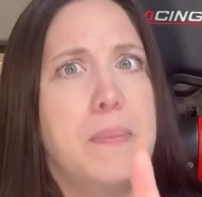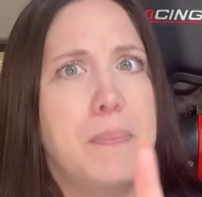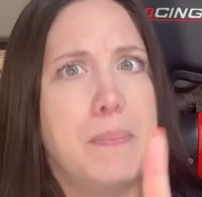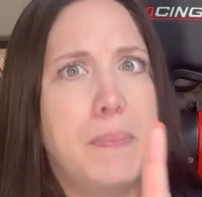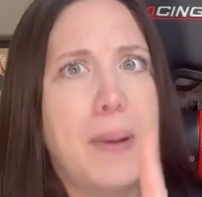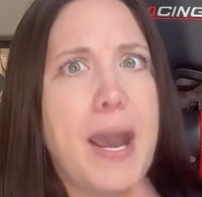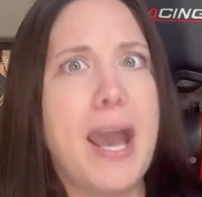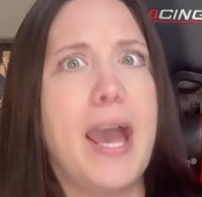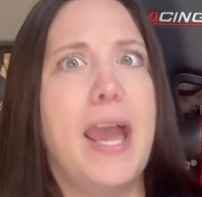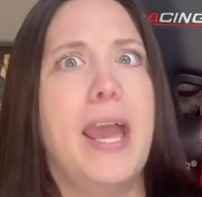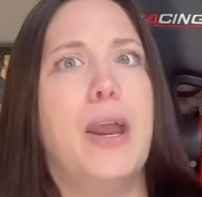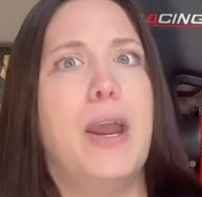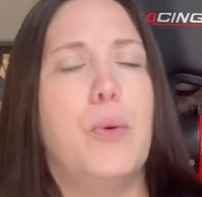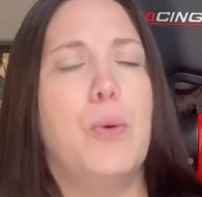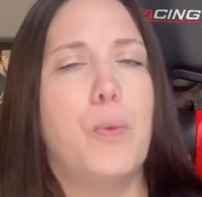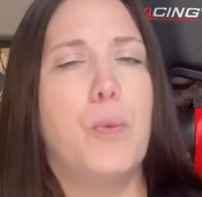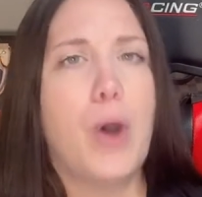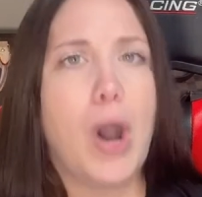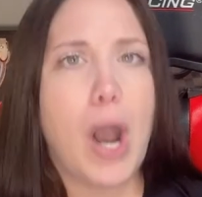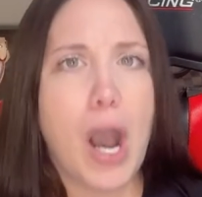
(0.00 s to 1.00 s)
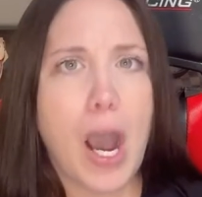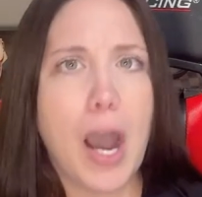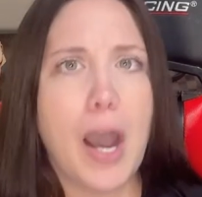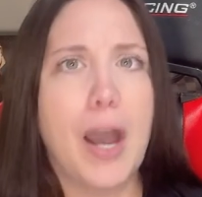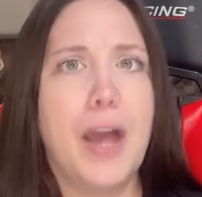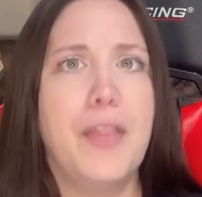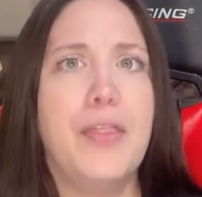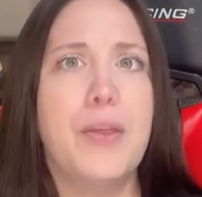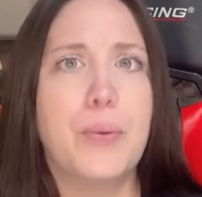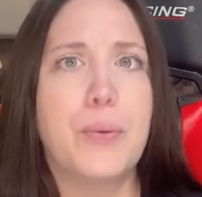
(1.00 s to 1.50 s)
But
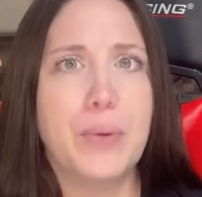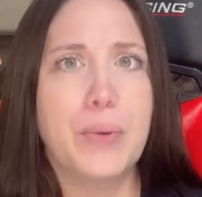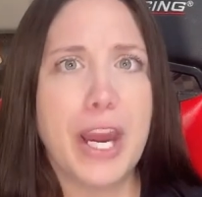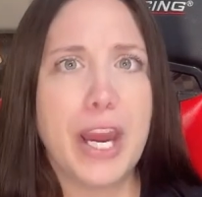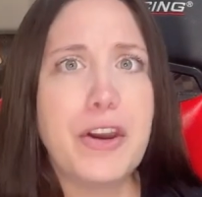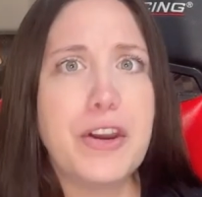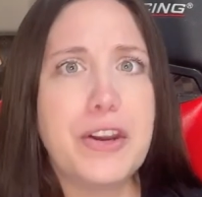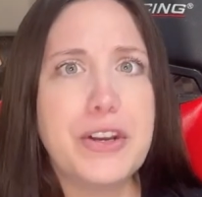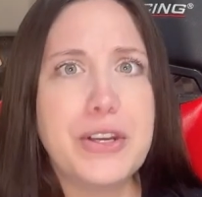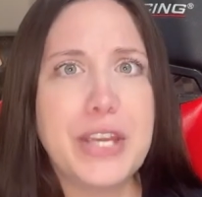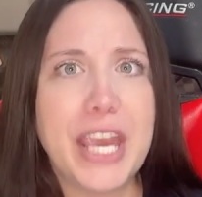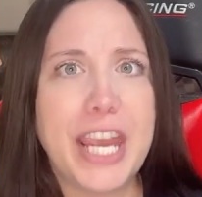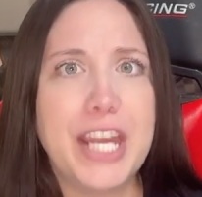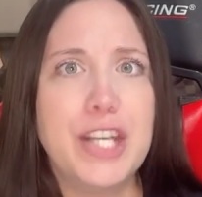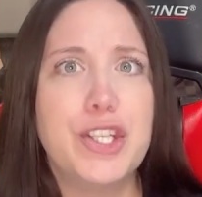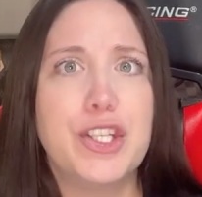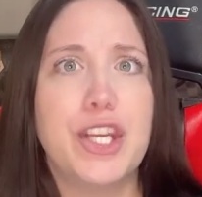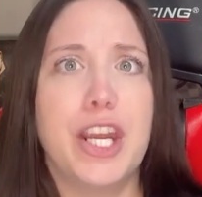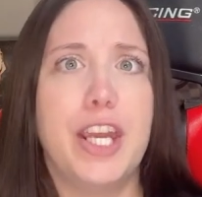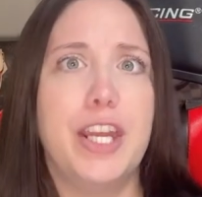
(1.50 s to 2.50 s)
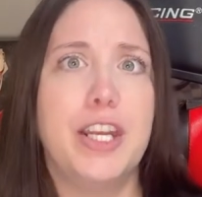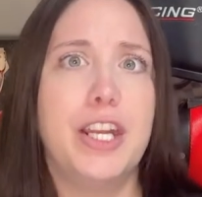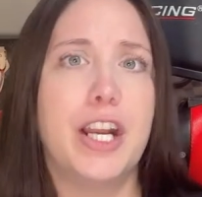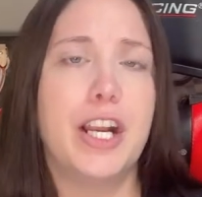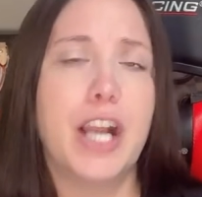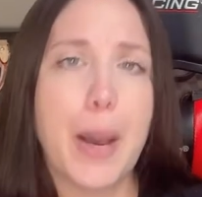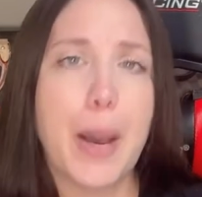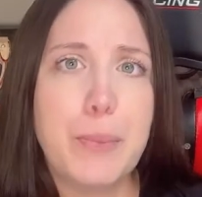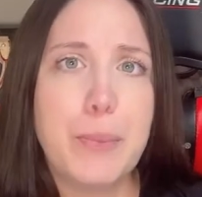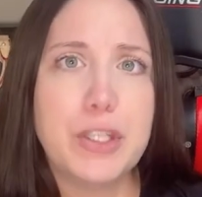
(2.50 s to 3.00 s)
on the rare occasion, a
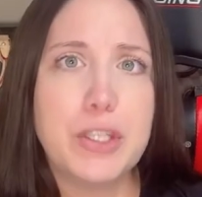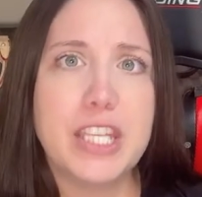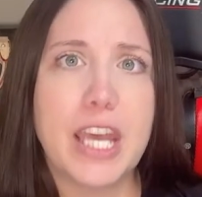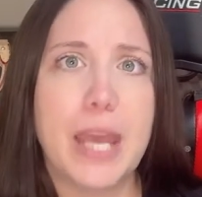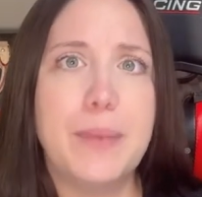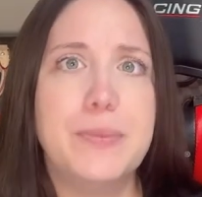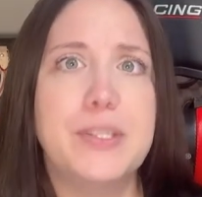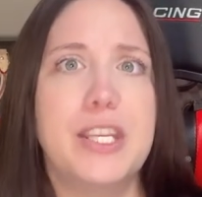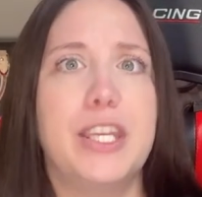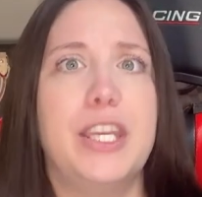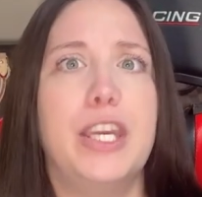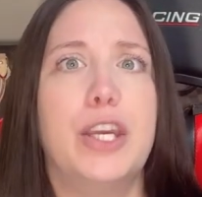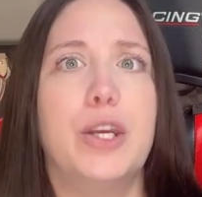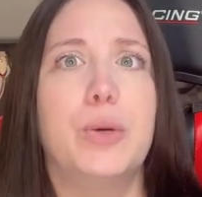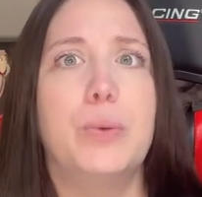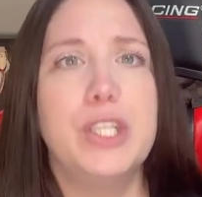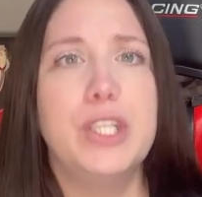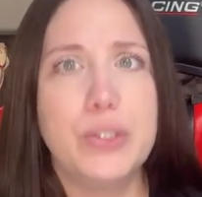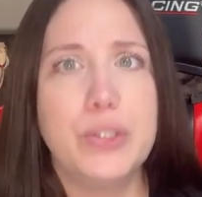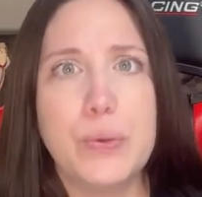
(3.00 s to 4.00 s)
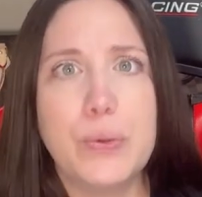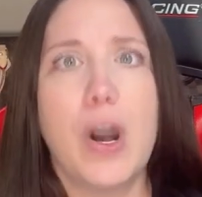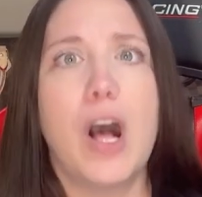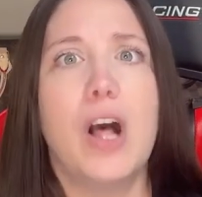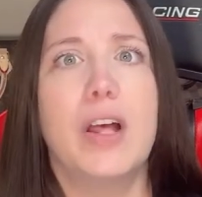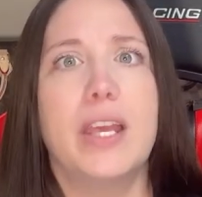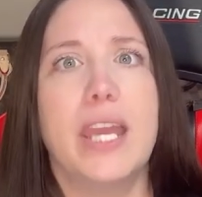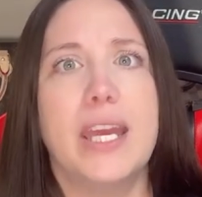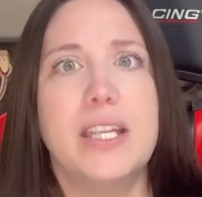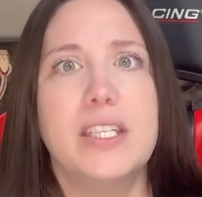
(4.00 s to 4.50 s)
couple times a year, we do
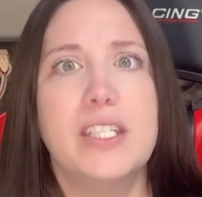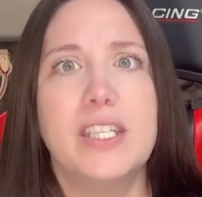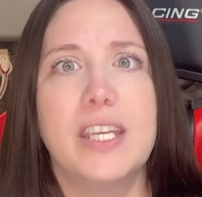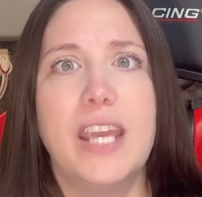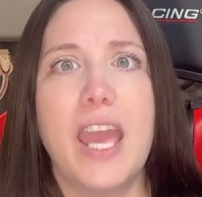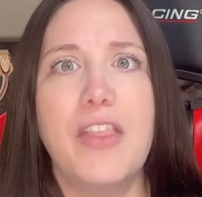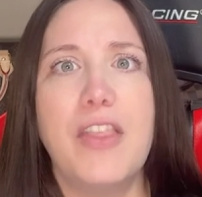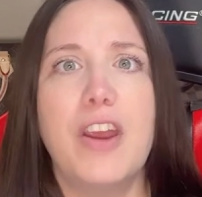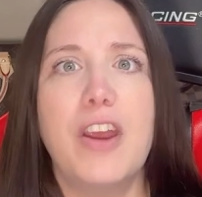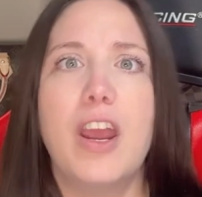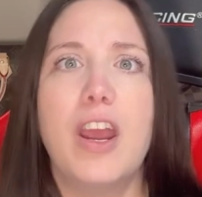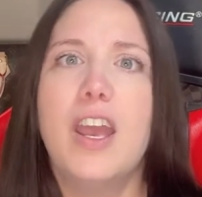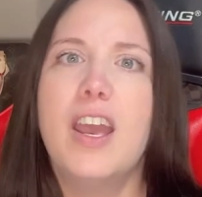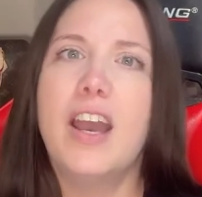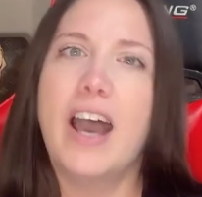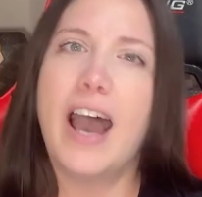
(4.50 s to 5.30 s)
all get together.